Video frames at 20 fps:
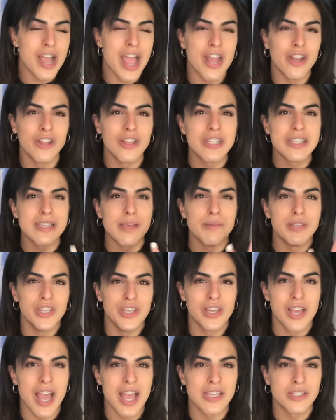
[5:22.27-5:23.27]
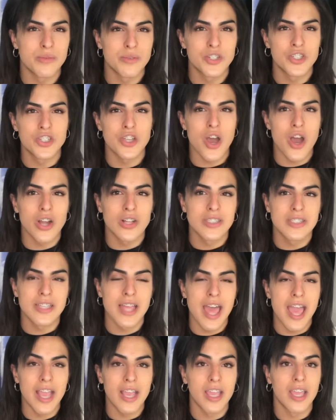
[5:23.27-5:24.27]
I know that some of you guys were shocked,
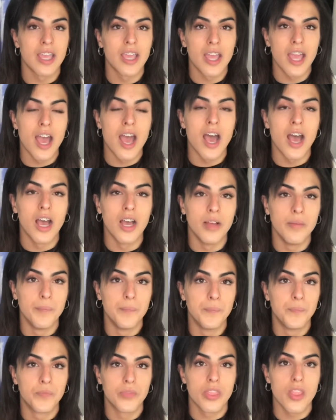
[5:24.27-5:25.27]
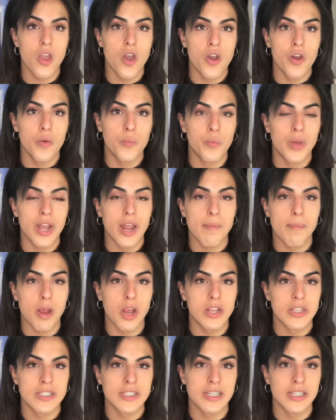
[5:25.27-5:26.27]
like, when I
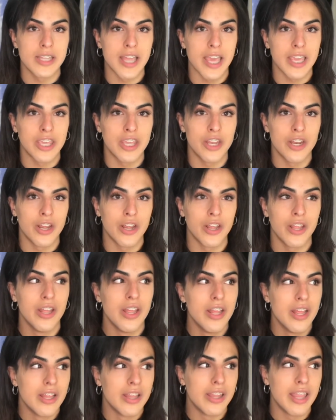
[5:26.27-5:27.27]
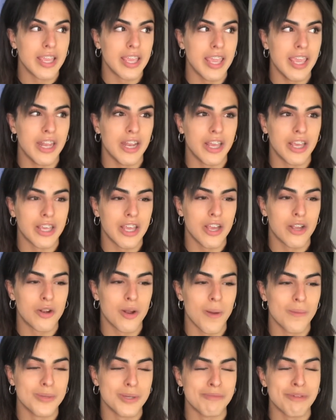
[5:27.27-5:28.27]
posted, like, you know, like, in, like, a
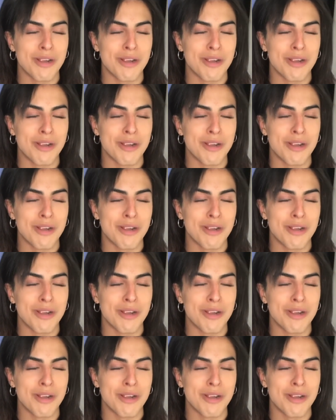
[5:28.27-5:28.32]
crop top.